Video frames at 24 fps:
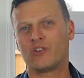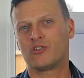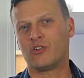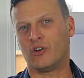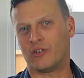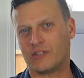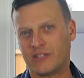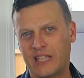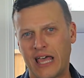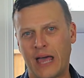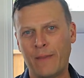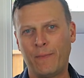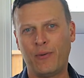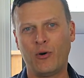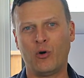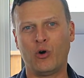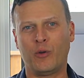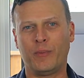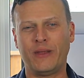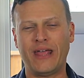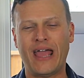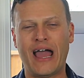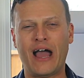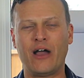So a template
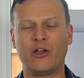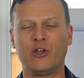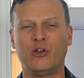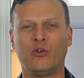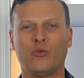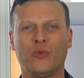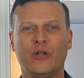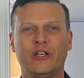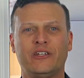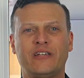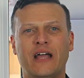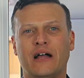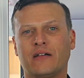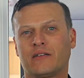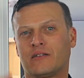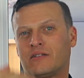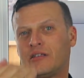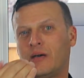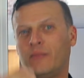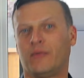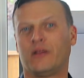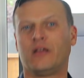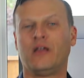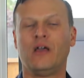would be how you'd reach out
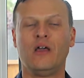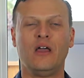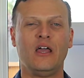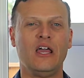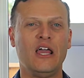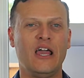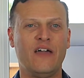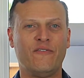to somebody